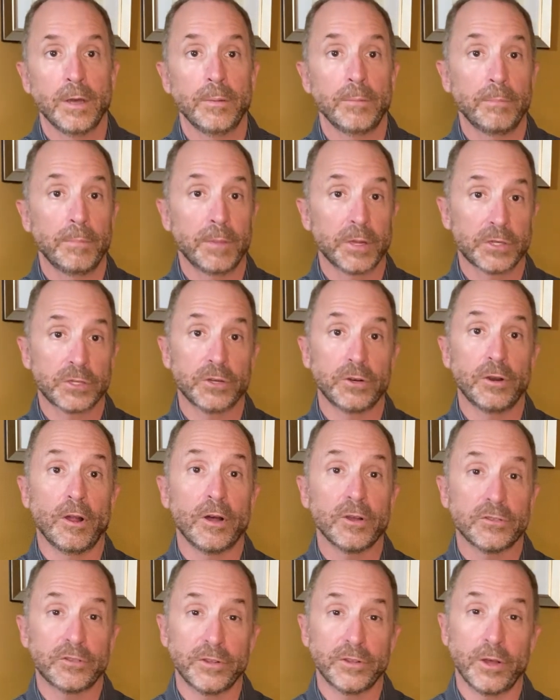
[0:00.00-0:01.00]
Make sure
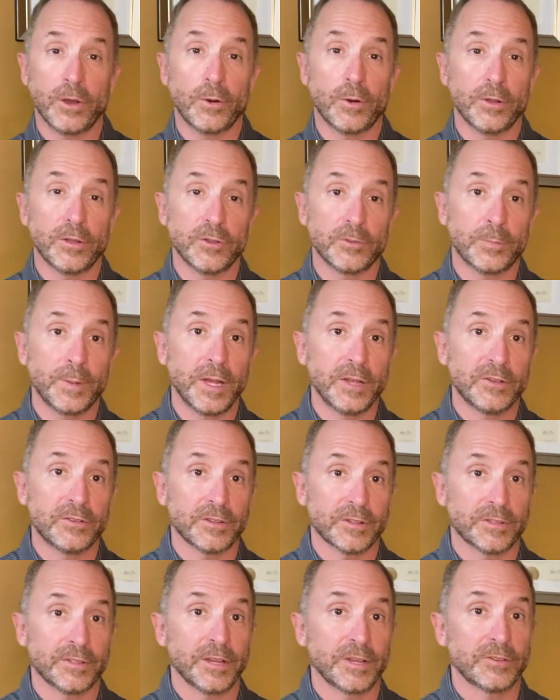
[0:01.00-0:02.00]
also on those
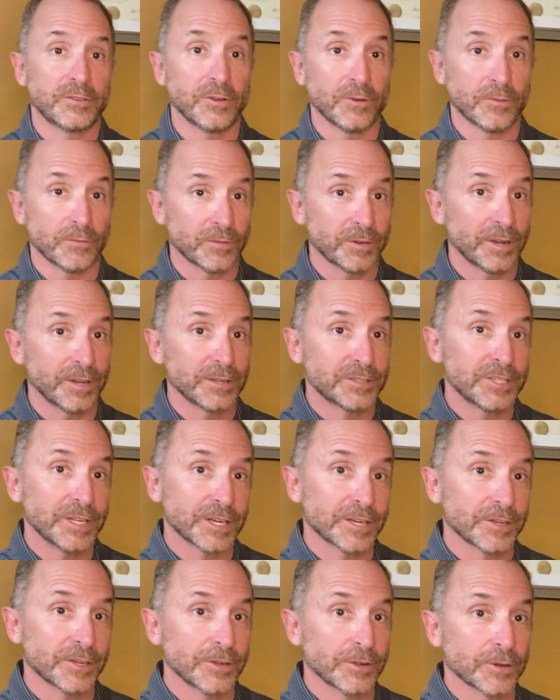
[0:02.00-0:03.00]
basic things, don't forget
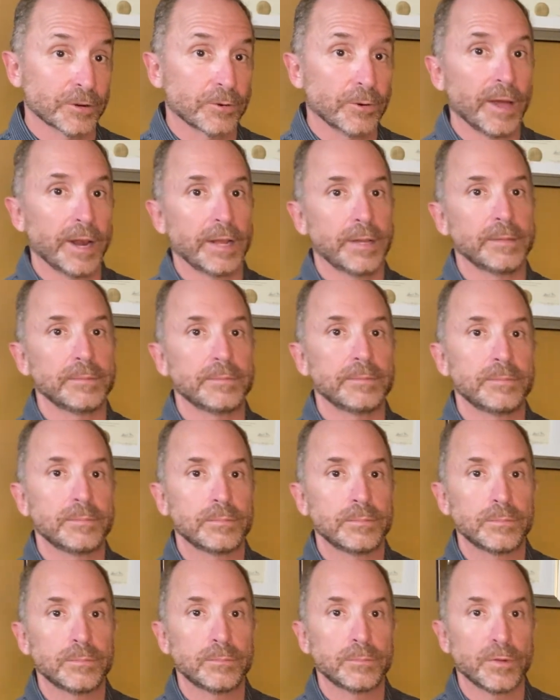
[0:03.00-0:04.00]
checking your credit
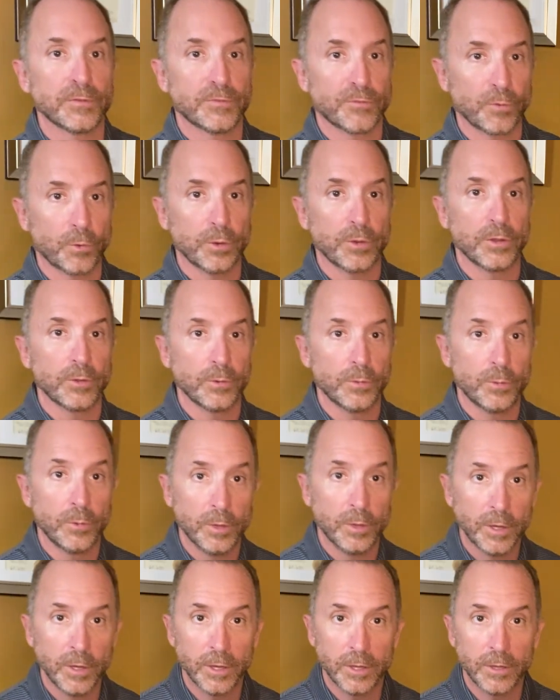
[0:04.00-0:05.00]
before
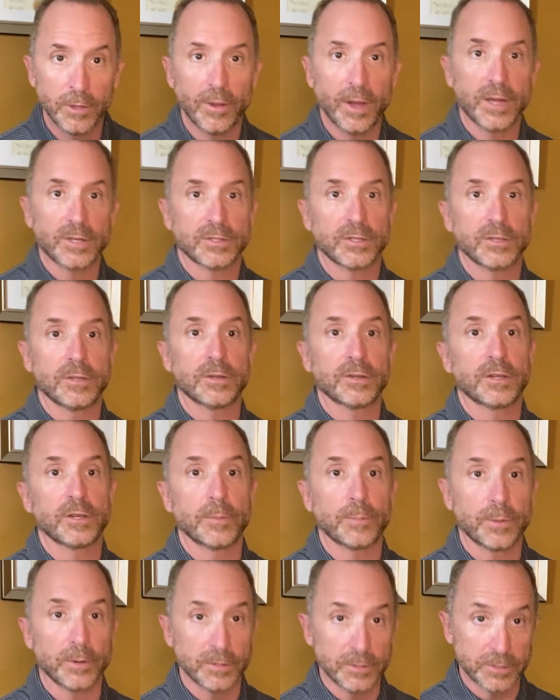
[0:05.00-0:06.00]
you're actually looking to
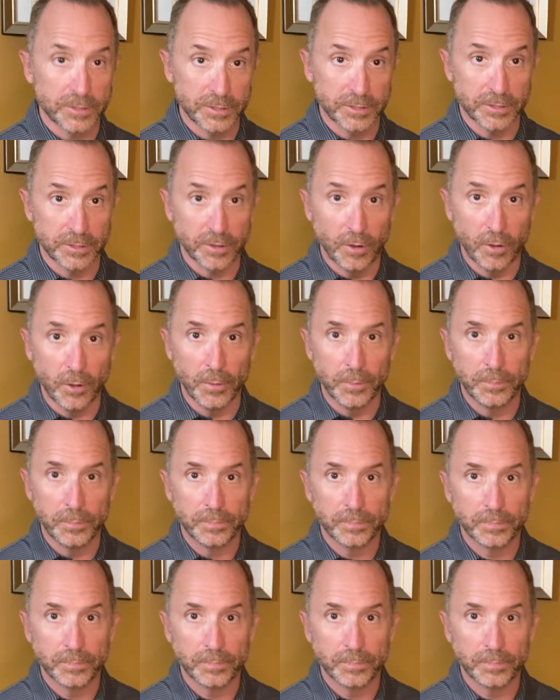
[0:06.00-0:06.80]
purchase your home.